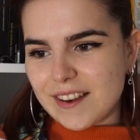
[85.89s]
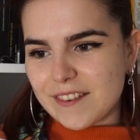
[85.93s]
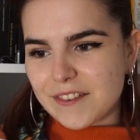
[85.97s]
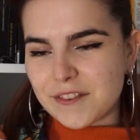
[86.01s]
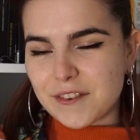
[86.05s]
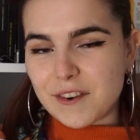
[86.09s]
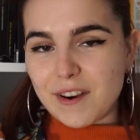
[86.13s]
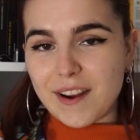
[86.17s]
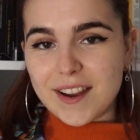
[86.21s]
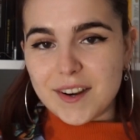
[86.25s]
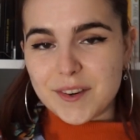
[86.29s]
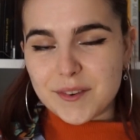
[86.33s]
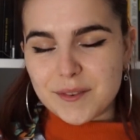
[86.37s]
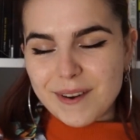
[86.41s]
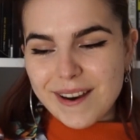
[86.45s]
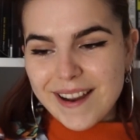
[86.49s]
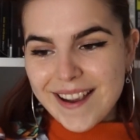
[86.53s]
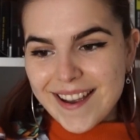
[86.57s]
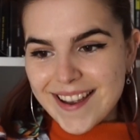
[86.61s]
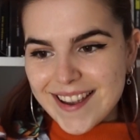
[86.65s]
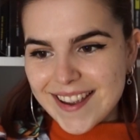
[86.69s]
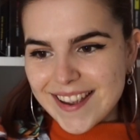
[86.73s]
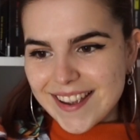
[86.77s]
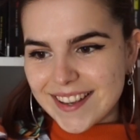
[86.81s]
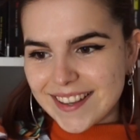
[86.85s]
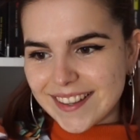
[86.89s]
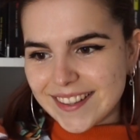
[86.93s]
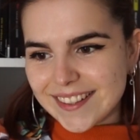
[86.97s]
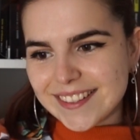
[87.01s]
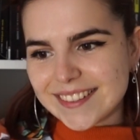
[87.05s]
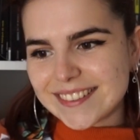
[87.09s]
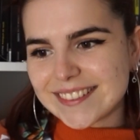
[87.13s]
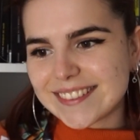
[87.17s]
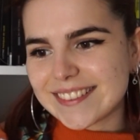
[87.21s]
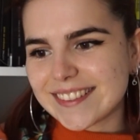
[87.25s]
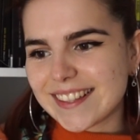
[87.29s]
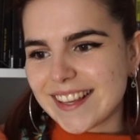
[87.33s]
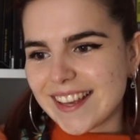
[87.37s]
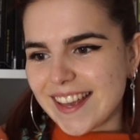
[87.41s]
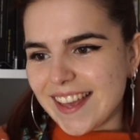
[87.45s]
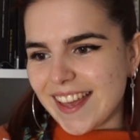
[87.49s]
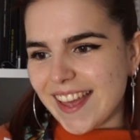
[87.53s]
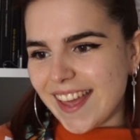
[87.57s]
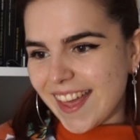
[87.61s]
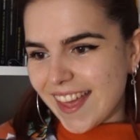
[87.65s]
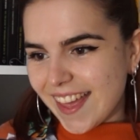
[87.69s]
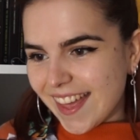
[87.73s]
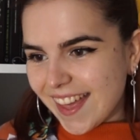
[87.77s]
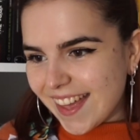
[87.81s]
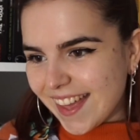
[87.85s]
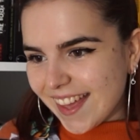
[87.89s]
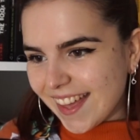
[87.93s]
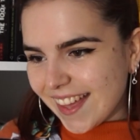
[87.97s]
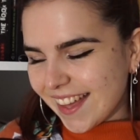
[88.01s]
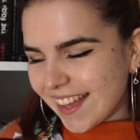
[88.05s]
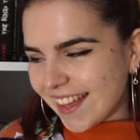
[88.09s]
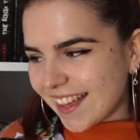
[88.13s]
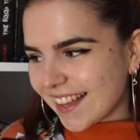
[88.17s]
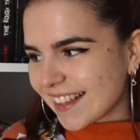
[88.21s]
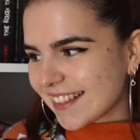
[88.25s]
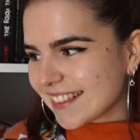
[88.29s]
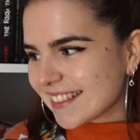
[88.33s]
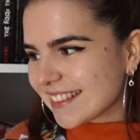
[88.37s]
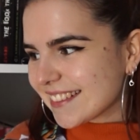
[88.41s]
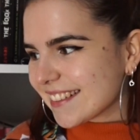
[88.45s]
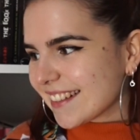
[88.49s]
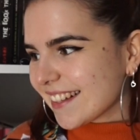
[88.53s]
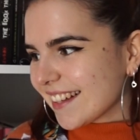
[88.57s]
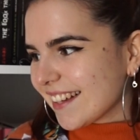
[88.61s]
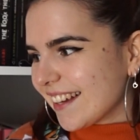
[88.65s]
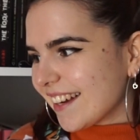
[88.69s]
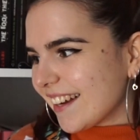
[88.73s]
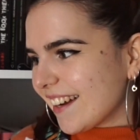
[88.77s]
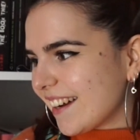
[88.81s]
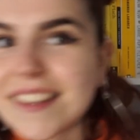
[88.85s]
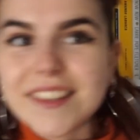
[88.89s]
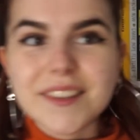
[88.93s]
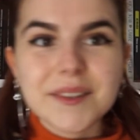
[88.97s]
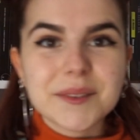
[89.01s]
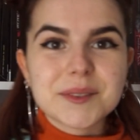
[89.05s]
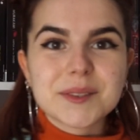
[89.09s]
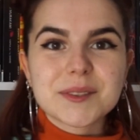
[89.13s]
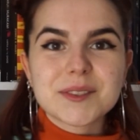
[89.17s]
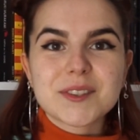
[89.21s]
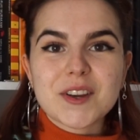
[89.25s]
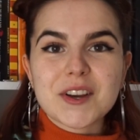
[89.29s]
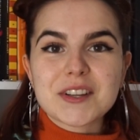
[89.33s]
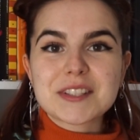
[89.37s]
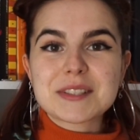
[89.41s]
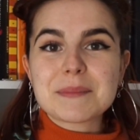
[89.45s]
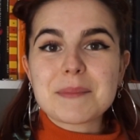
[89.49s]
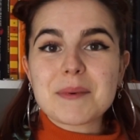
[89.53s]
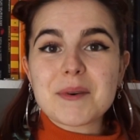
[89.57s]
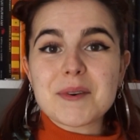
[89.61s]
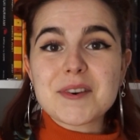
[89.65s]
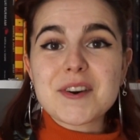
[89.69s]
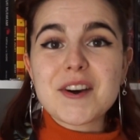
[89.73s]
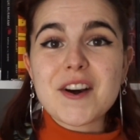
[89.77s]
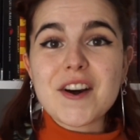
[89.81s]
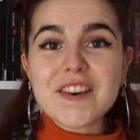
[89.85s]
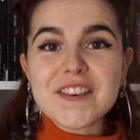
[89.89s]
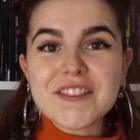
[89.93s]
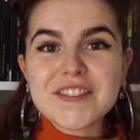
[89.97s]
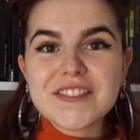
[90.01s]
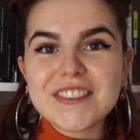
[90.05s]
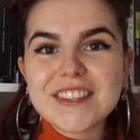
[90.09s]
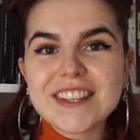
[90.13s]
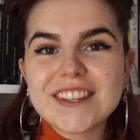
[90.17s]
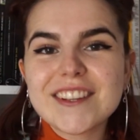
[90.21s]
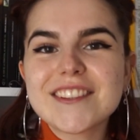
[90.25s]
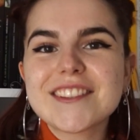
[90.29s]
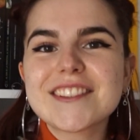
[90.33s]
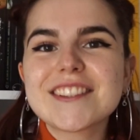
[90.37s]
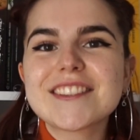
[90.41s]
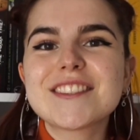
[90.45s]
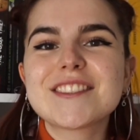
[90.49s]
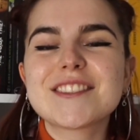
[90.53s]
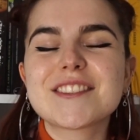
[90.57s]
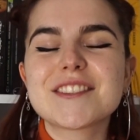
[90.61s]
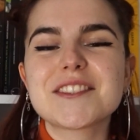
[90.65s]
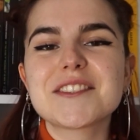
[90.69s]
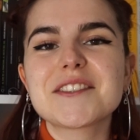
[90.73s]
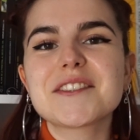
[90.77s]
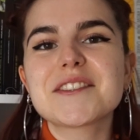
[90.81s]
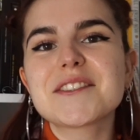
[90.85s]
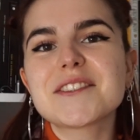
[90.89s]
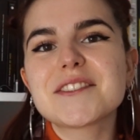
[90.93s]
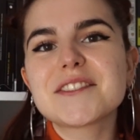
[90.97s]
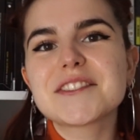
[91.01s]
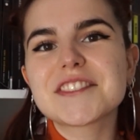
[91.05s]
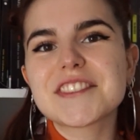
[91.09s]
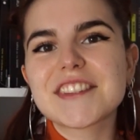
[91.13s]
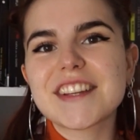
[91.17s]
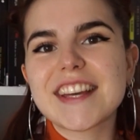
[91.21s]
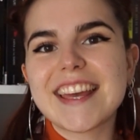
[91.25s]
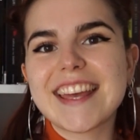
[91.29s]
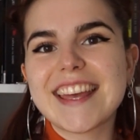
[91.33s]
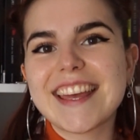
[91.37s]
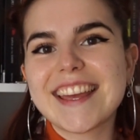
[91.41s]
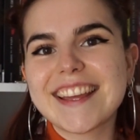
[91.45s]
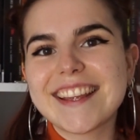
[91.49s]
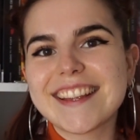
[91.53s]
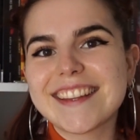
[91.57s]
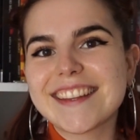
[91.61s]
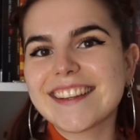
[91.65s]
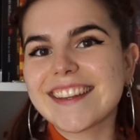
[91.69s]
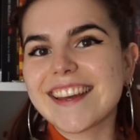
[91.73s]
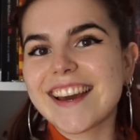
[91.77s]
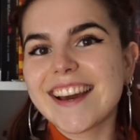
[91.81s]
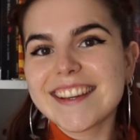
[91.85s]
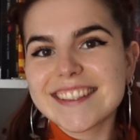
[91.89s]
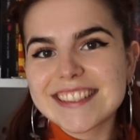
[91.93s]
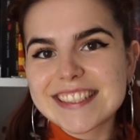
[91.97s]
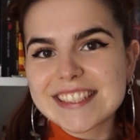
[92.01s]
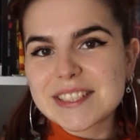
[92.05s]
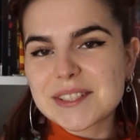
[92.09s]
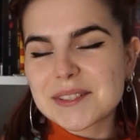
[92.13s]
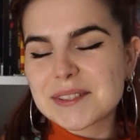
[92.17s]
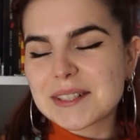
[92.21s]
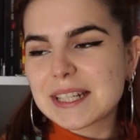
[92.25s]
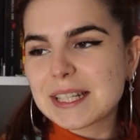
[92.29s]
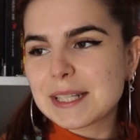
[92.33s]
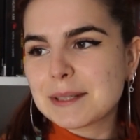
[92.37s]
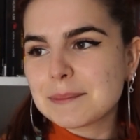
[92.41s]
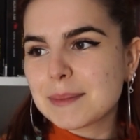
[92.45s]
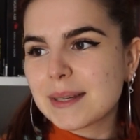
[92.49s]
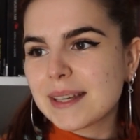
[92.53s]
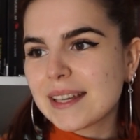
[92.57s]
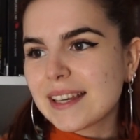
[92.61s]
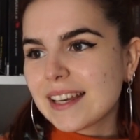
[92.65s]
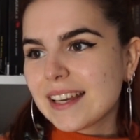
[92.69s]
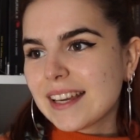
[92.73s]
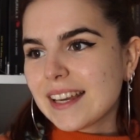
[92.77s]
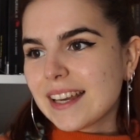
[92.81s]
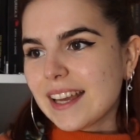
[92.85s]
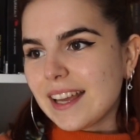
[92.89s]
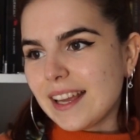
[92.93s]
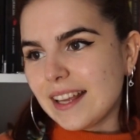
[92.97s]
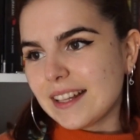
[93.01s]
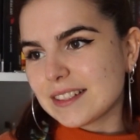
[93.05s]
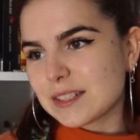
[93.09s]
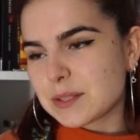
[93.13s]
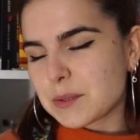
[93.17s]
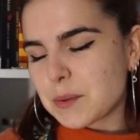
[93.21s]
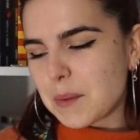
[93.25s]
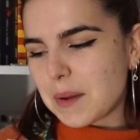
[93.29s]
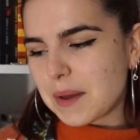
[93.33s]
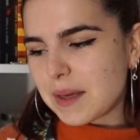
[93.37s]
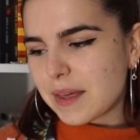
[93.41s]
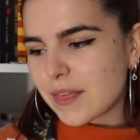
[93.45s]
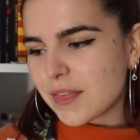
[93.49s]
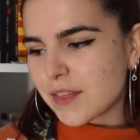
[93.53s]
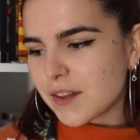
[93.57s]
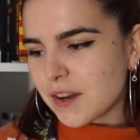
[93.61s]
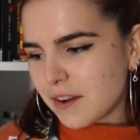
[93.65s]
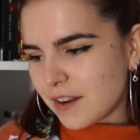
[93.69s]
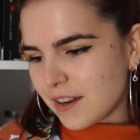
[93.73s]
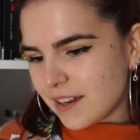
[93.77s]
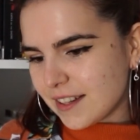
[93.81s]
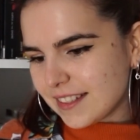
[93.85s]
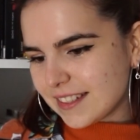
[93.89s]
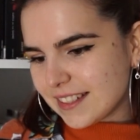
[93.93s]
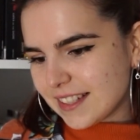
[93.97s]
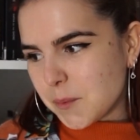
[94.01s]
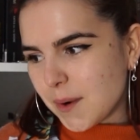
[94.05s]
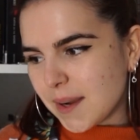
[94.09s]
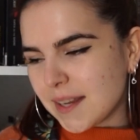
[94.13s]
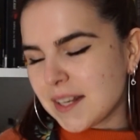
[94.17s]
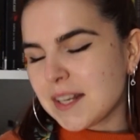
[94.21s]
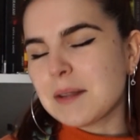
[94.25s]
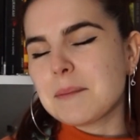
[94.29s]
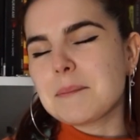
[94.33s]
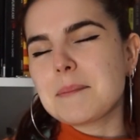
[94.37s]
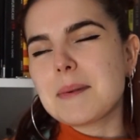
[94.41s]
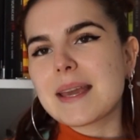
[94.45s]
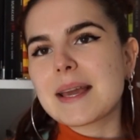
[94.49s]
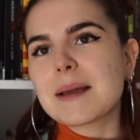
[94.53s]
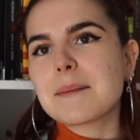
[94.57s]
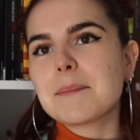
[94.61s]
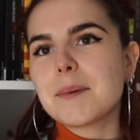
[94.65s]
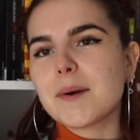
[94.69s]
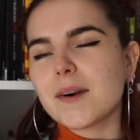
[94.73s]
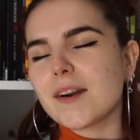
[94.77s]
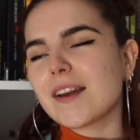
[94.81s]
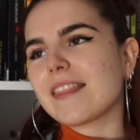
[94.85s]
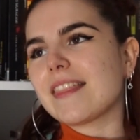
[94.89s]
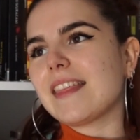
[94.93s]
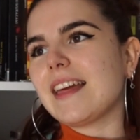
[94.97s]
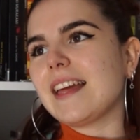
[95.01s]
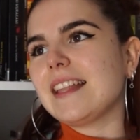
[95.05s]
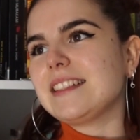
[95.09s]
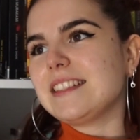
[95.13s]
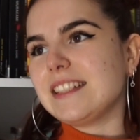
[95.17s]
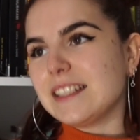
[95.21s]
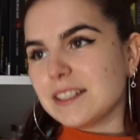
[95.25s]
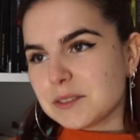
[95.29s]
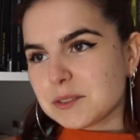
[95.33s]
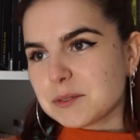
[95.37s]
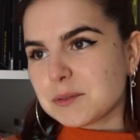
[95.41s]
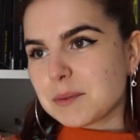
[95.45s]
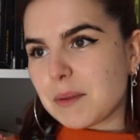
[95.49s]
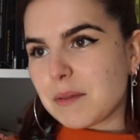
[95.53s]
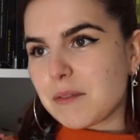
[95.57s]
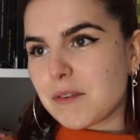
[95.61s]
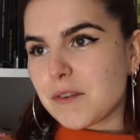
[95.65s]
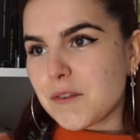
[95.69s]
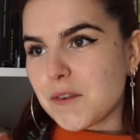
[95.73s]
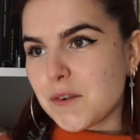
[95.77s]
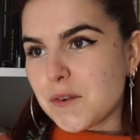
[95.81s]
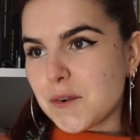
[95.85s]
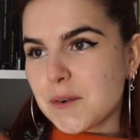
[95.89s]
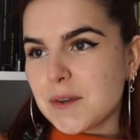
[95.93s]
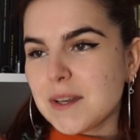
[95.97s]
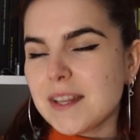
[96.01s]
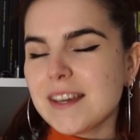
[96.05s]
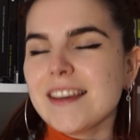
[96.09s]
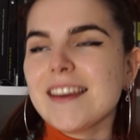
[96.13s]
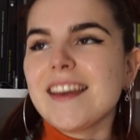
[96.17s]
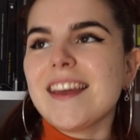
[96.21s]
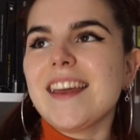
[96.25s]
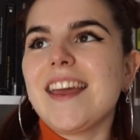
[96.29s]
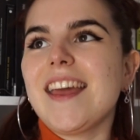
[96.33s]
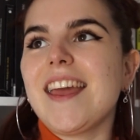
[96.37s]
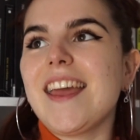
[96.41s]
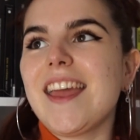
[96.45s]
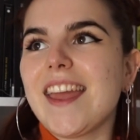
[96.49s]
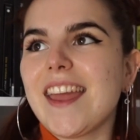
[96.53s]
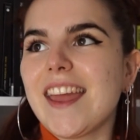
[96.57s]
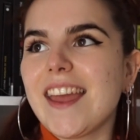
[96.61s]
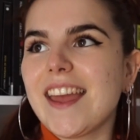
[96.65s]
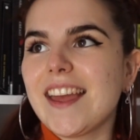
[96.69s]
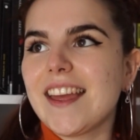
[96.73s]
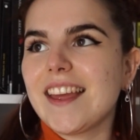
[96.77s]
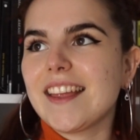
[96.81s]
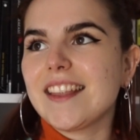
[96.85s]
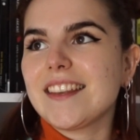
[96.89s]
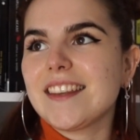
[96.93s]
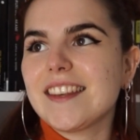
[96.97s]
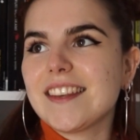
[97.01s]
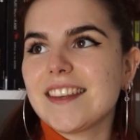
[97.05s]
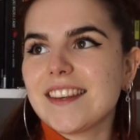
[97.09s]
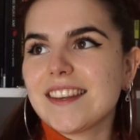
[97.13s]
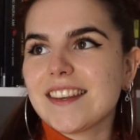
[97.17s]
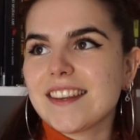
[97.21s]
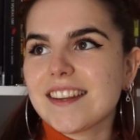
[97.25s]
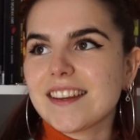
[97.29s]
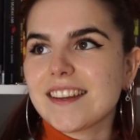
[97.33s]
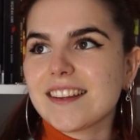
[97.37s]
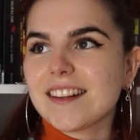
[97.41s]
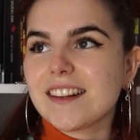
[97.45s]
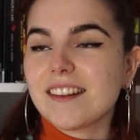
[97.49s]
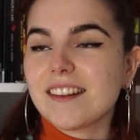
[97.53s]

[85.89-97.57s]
fried rice, eggs. He also talks about coffee on the stove and ice cream. And so I thought, why not pick a book that deals with food and